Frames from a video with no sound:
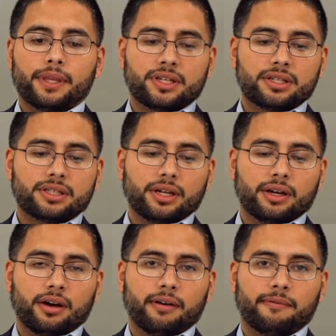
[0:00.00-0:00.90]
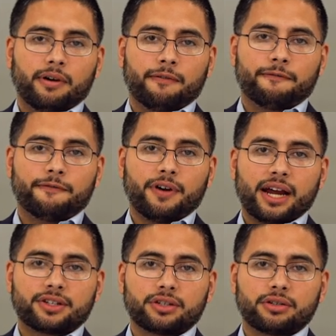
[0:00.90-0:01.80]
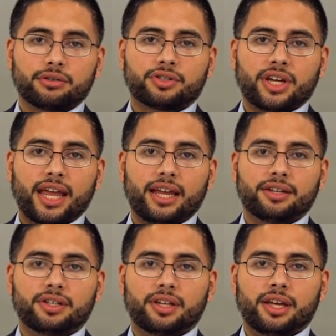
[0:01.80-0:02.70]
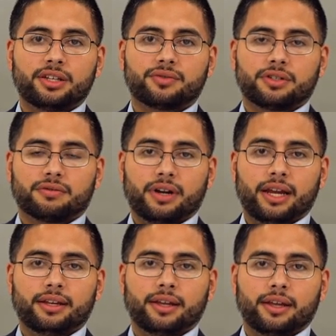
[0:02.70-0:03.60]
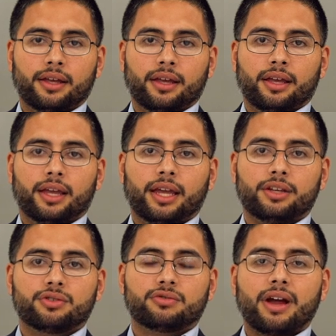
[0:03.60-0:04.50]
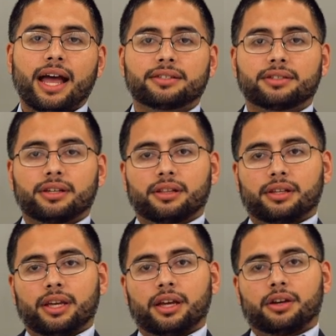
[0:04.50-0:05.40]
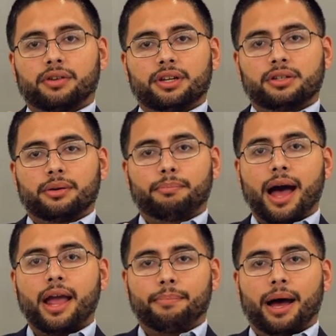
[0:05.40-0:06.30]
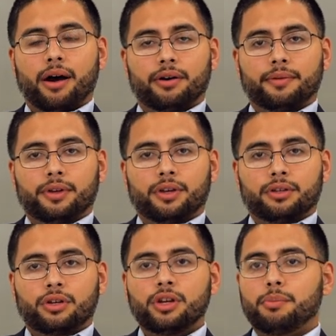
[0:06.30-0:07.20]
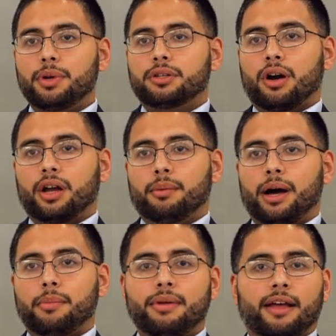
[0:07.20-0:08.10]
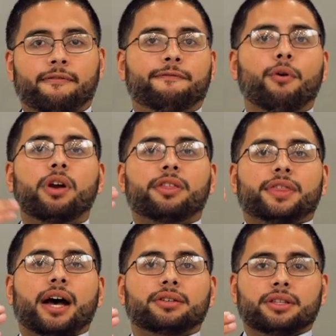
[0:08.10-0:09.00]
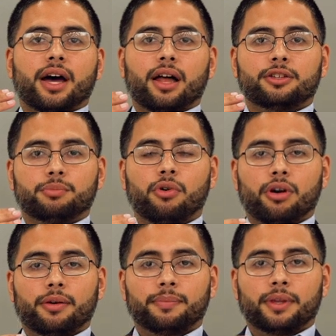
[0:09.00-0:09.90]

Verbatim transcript: just a, a, a fractional change in the interest rate can drastically increase your buying power. So you could be talking about maybe like $40,000 more.